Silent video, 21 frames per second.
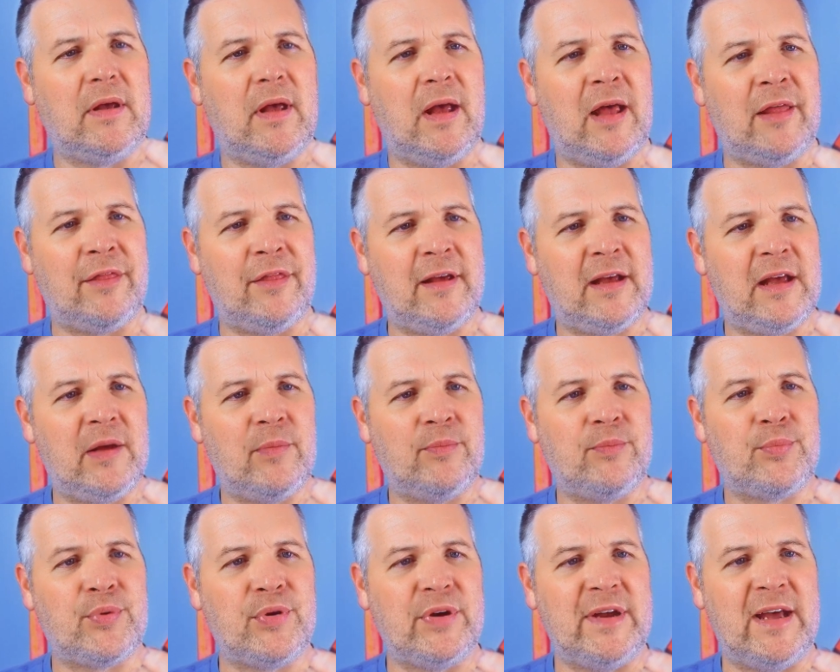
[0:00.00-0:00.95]
I think I'm
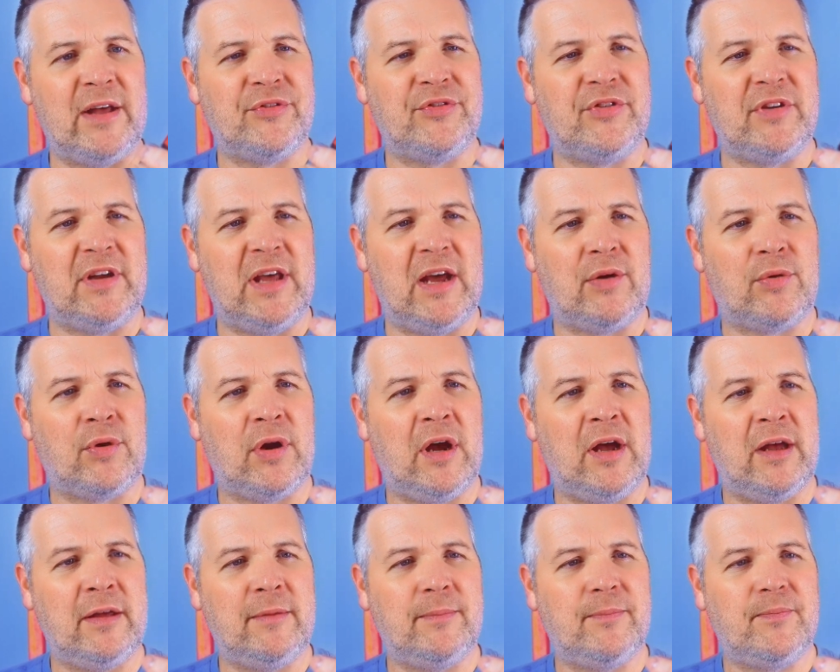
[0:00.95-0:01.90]
pronouncing that
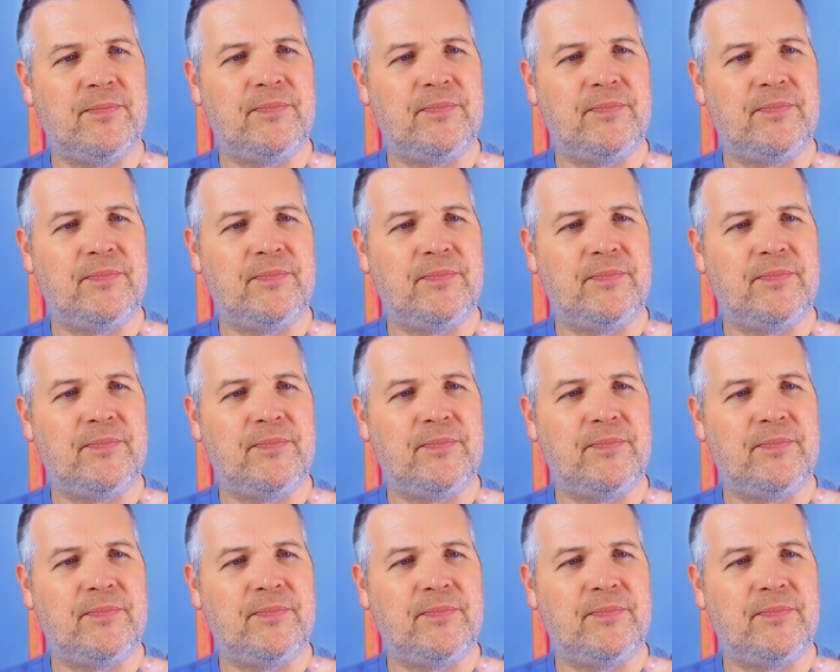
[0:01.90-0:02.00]
right.